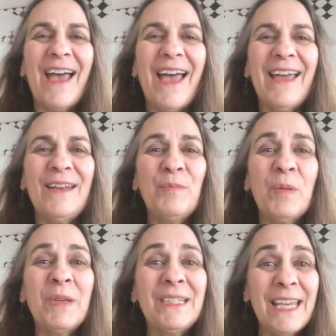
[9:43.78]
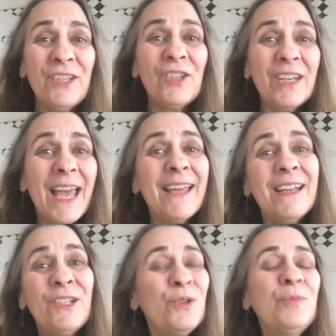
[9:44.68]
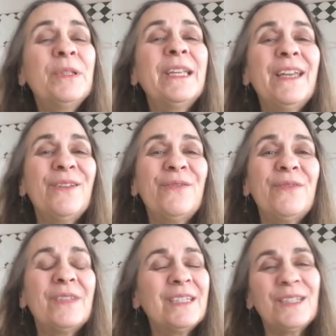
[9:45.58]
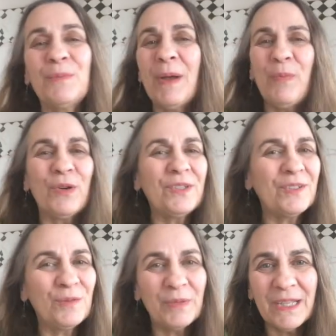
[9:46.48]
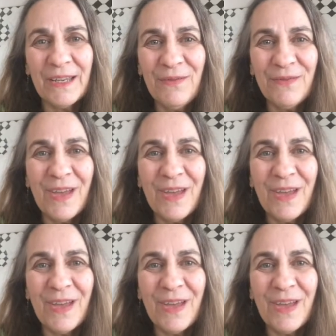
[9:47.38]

and implementation. And I do believe, this is my personal belief,